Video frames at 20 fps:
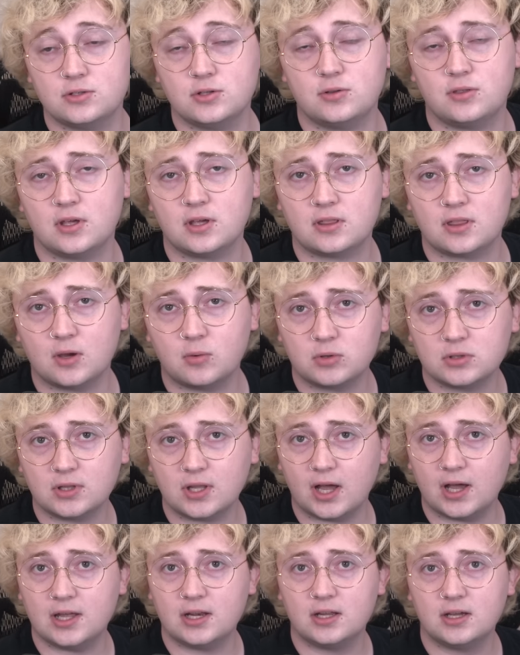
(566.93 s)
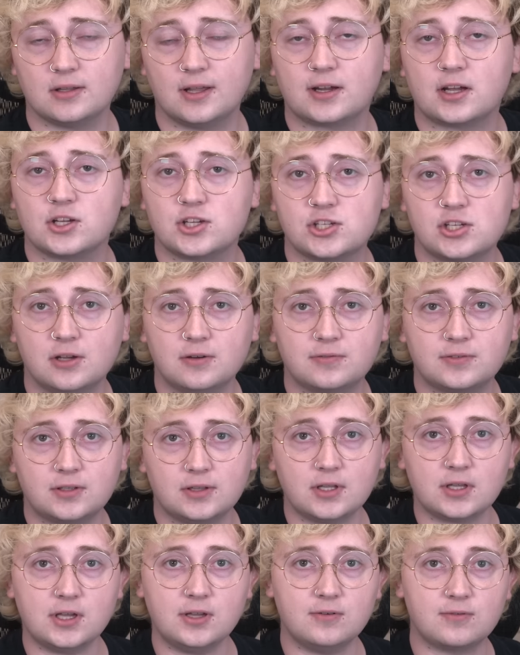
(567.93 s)
Do you think they would let like a shift
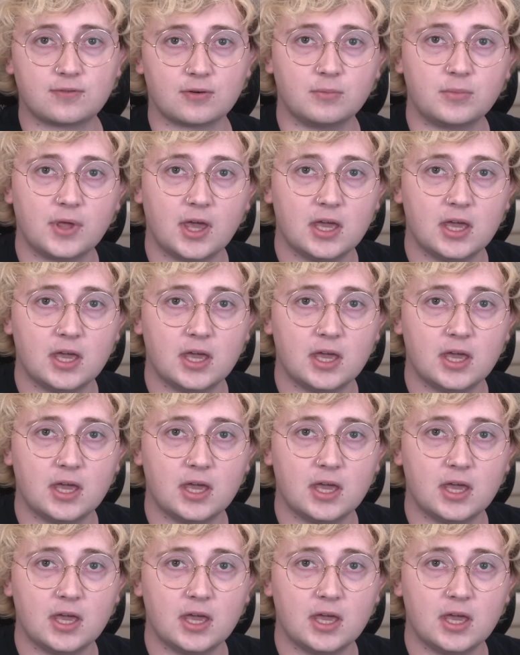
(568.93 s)
lead from